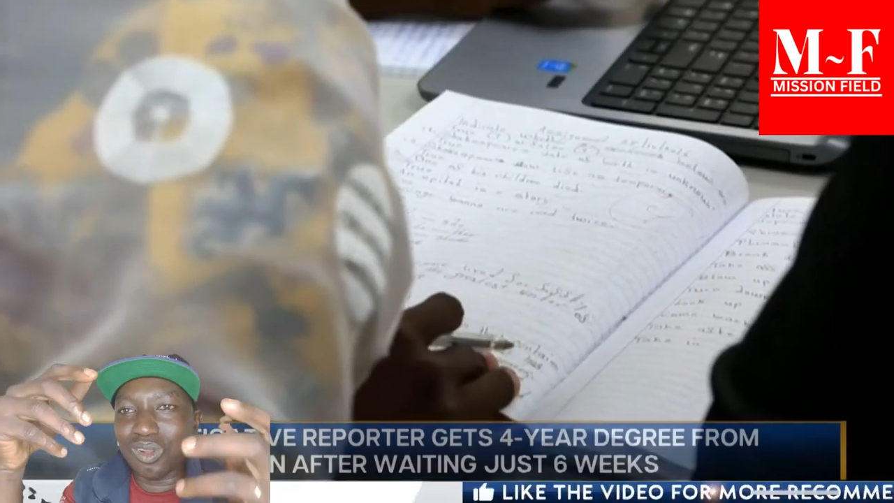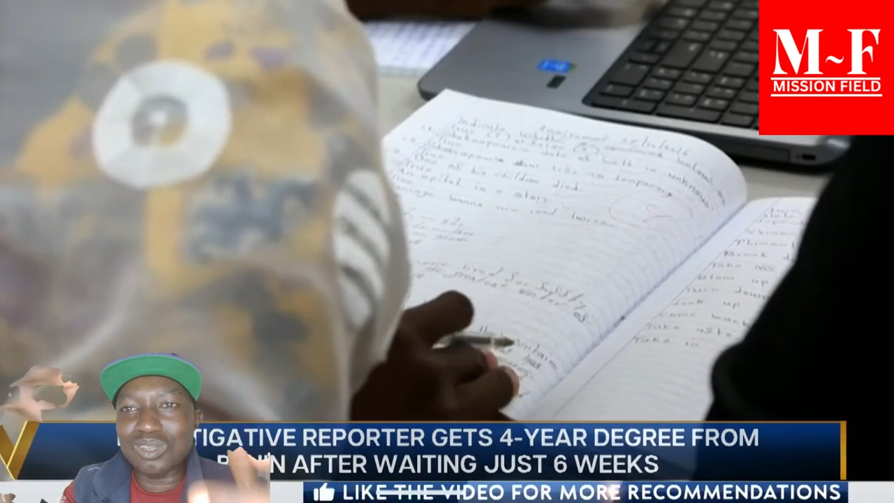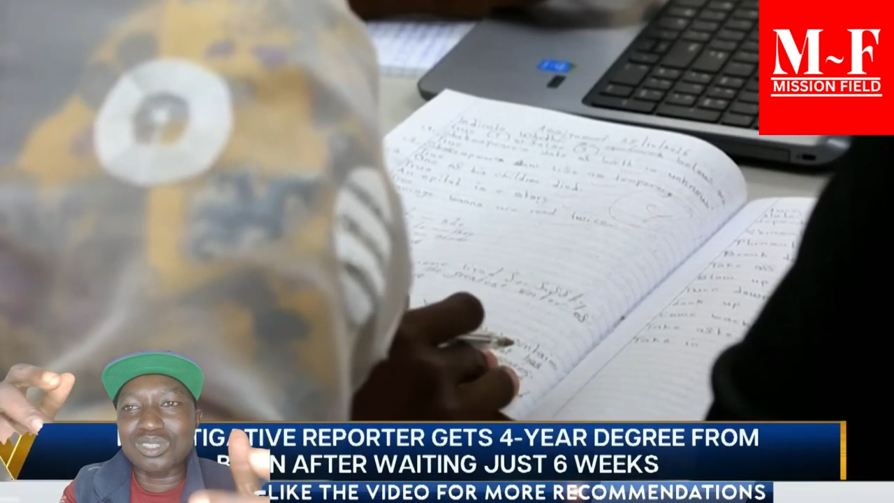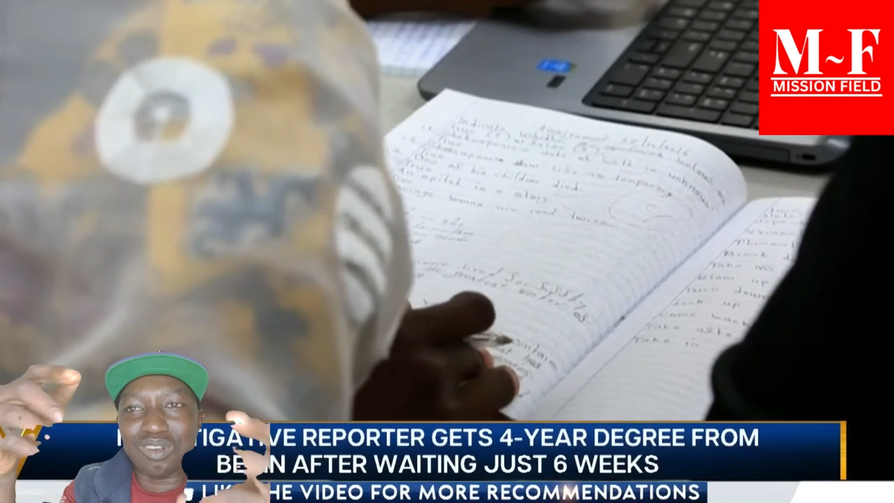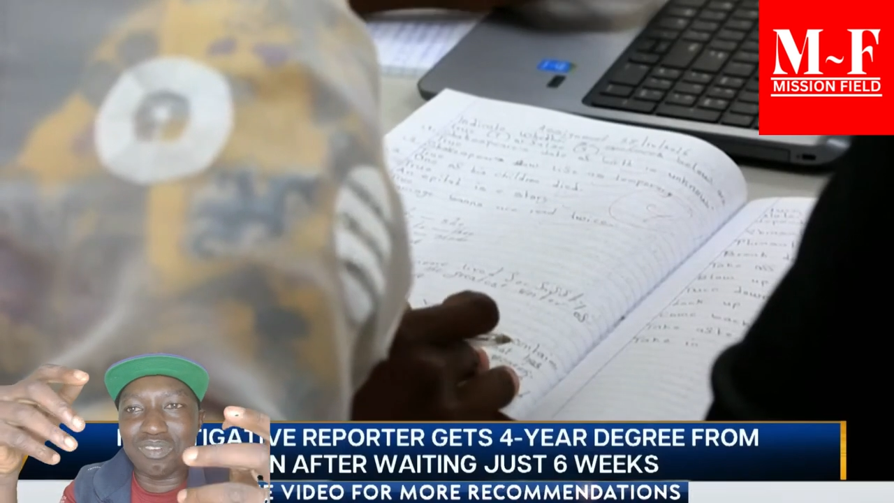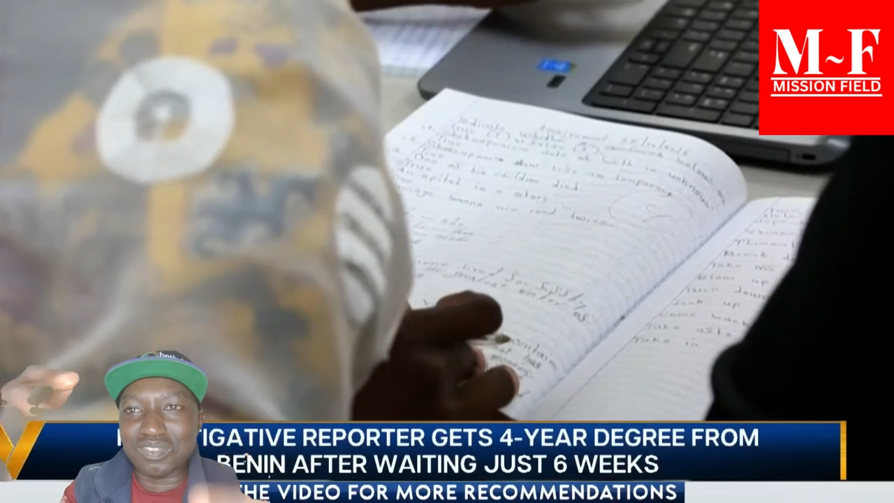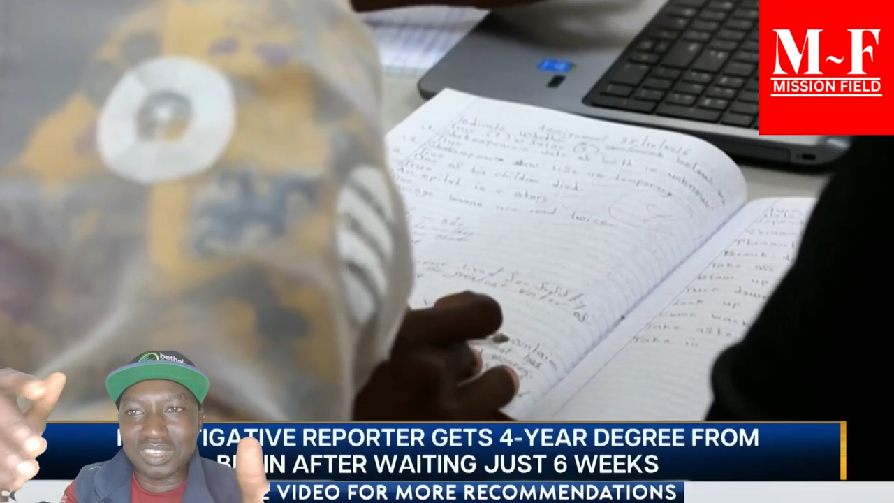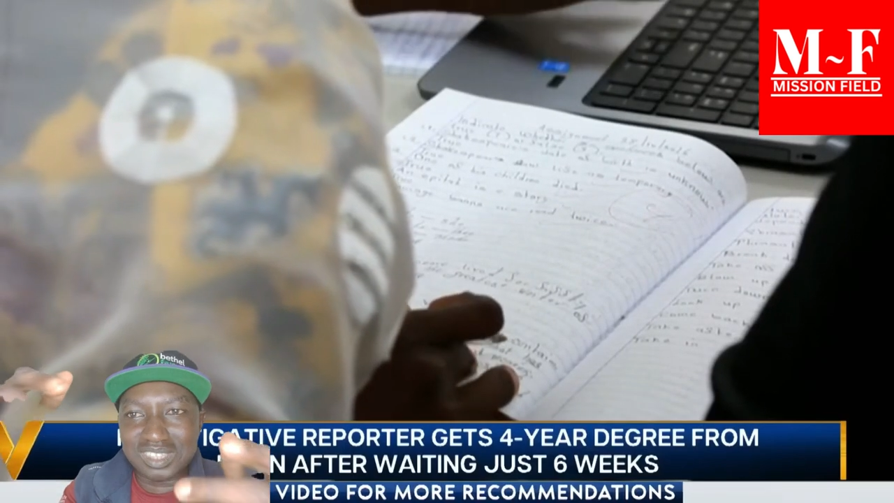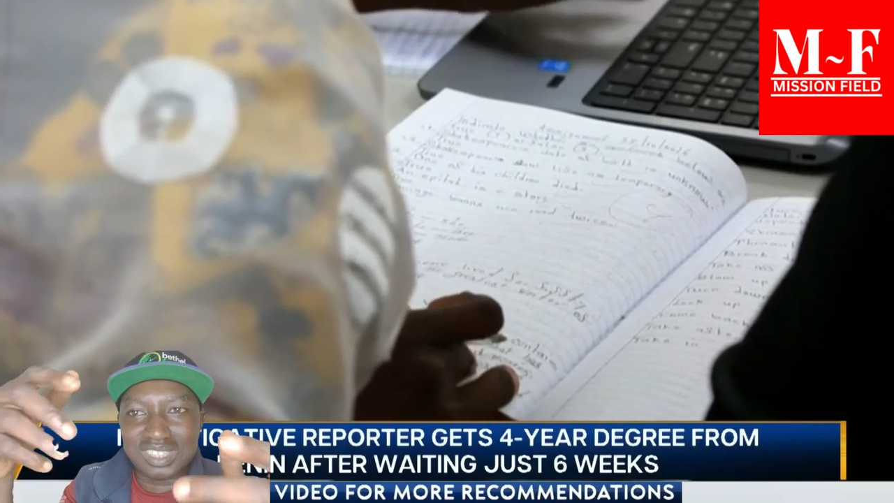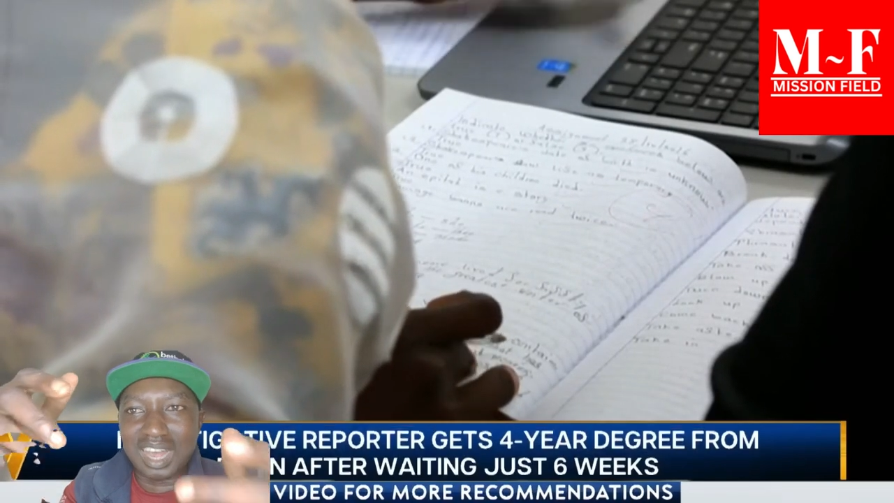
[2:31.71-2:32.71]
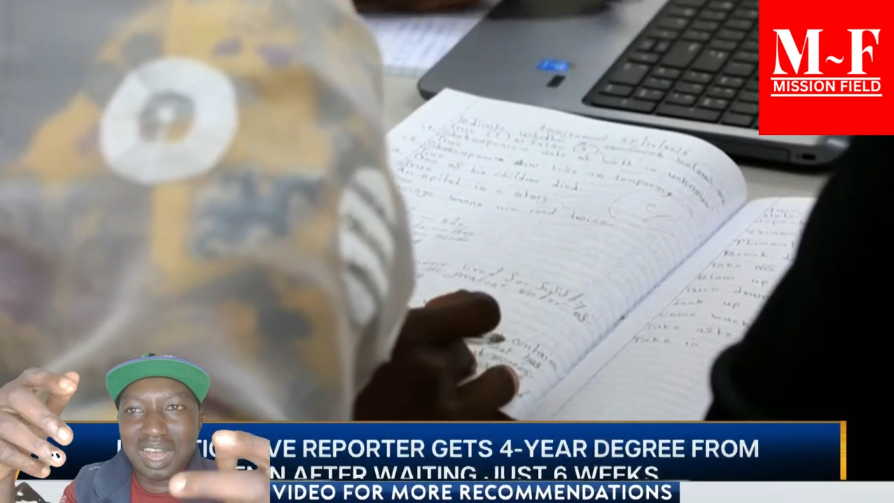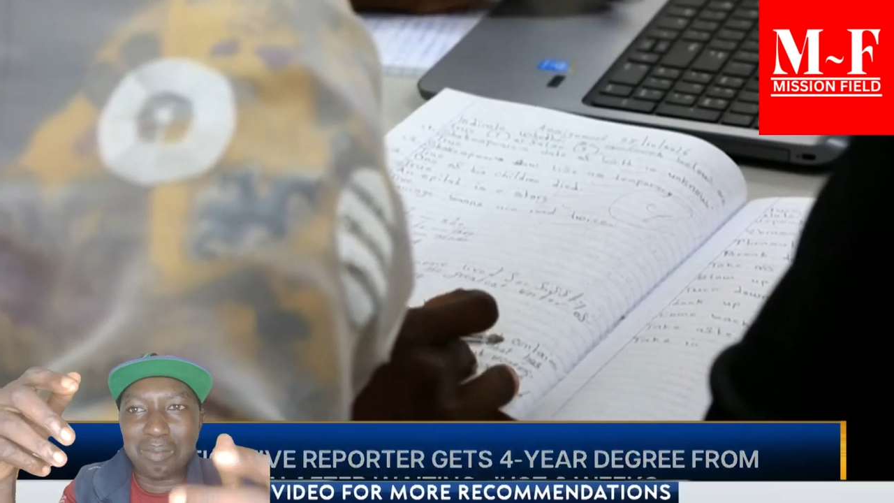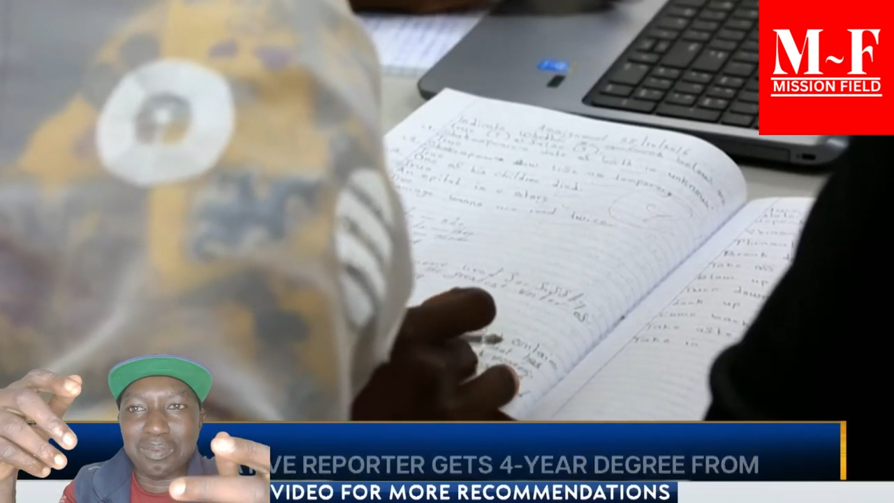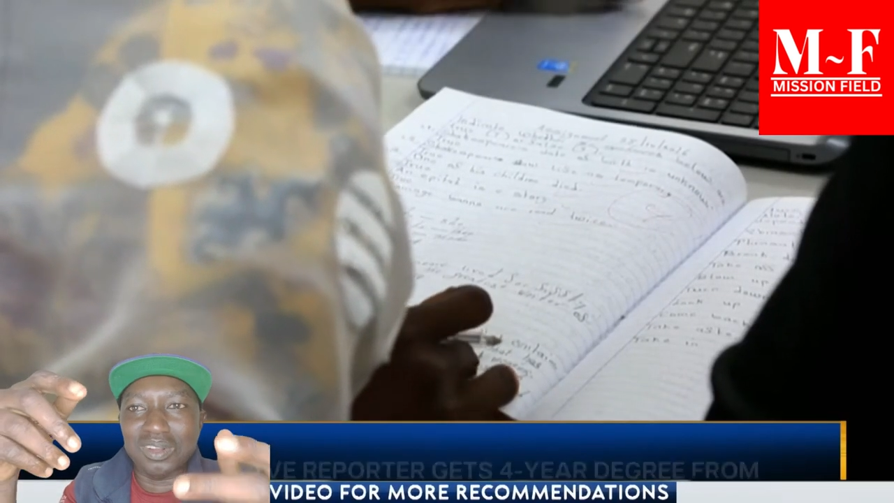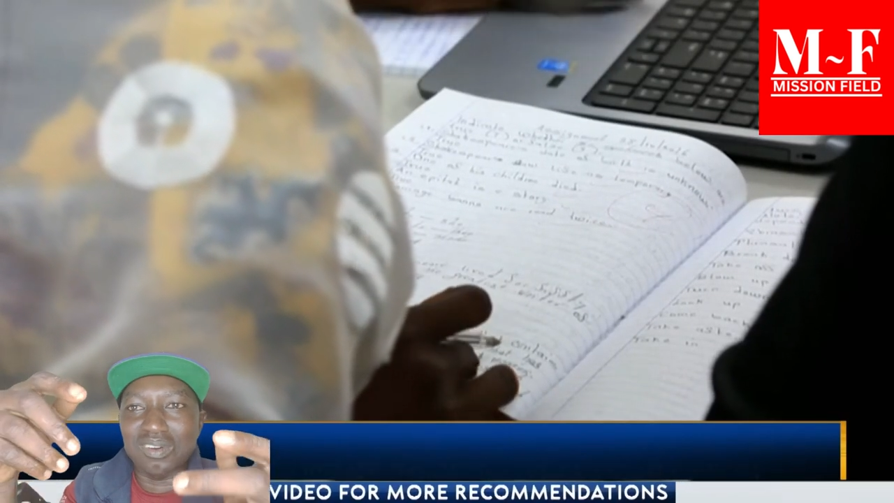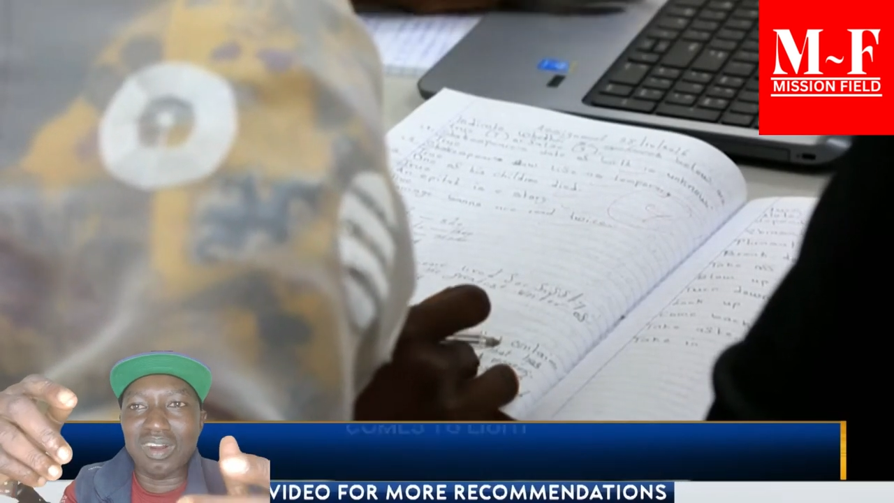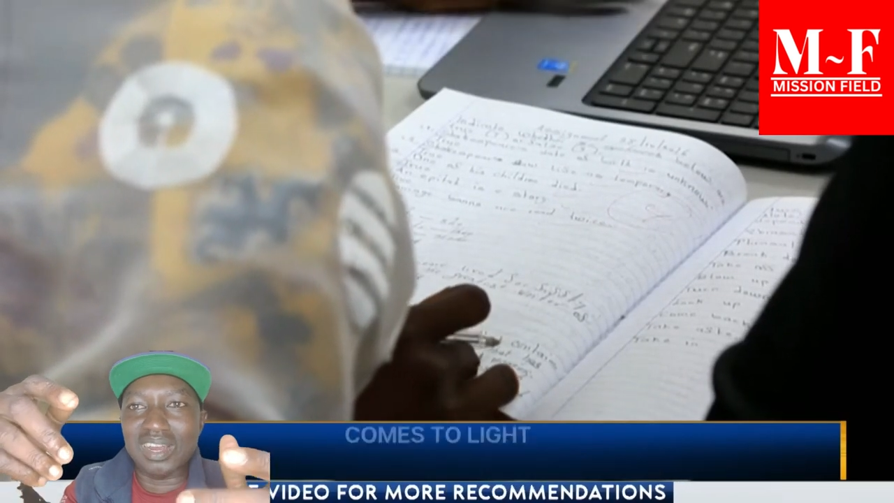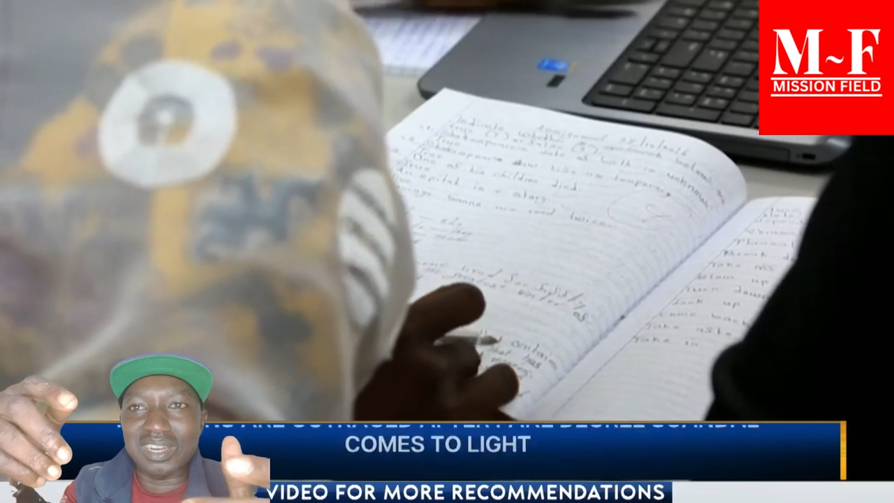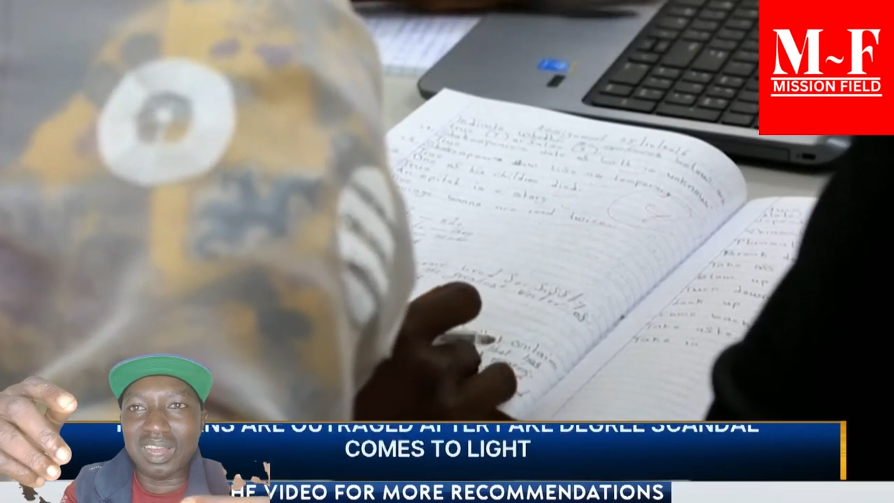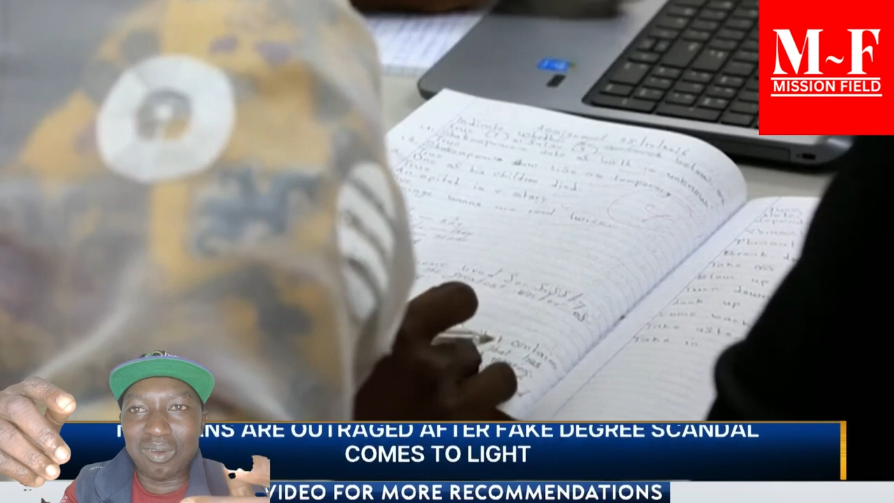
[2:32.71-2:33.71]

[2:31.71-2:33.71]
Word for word: revoke accreditation from universities